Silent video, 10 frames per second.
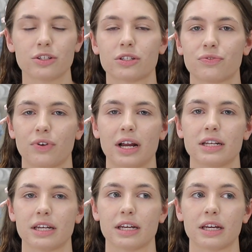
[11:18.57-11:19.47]
just
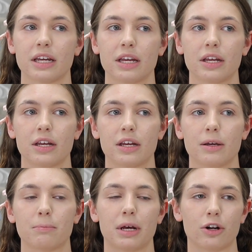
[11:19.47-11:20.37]
finding
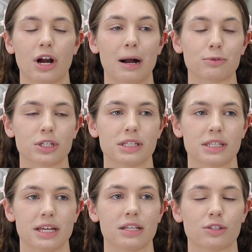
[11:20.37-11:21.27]
better
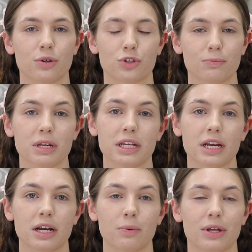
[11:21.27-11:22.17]
options than social
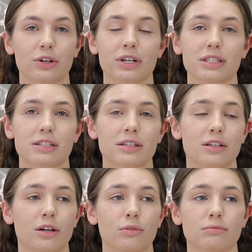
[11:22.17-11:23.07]
media, whether it's, you
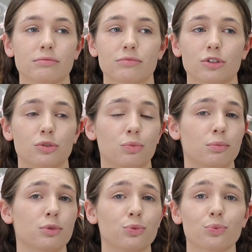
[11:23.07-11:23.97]
know,
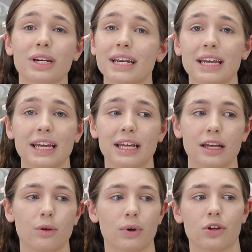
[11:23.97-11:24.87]

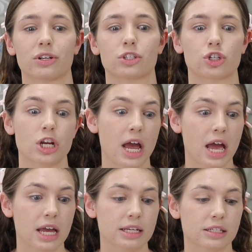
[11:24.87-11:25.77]
reading, whether it's
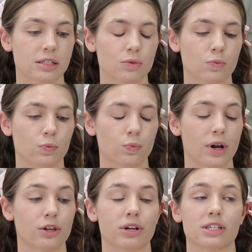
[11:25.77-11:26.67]
chess,
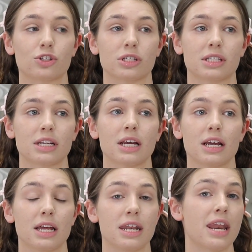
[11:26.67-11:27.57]
whether it's just
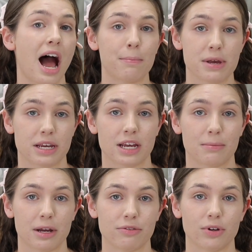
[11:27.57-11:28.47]
not picking
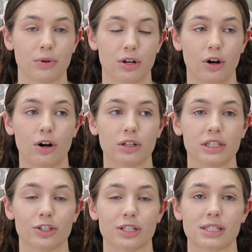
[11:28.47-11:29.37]
up my phone at all
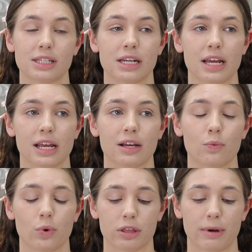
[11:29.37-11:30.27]
and just
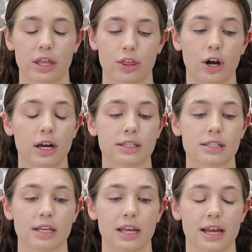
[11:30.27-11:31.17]
sitting with my
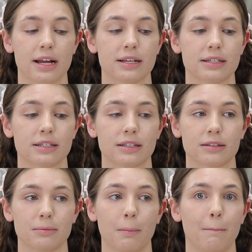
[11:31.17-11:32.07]
thoughts and
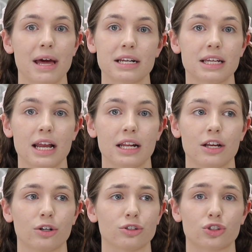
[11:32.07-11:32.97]

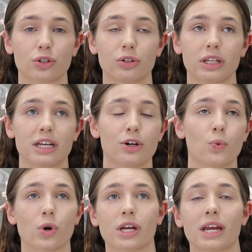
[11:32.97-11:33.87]
meditating or journaling or
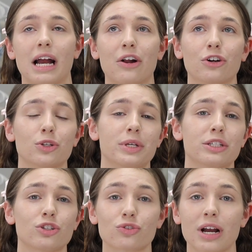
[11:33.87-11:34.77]
working out or doing
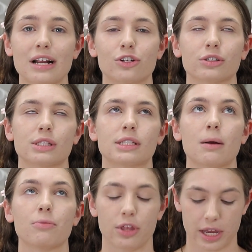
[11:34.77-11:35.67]
a stretch or
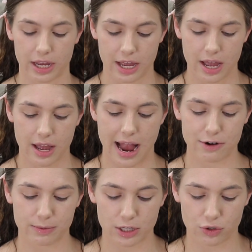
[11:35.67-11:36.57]
something. I've
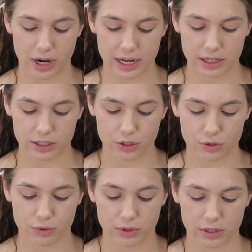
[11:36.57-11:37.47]
just been trying
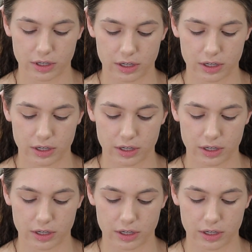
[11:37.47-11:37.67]
to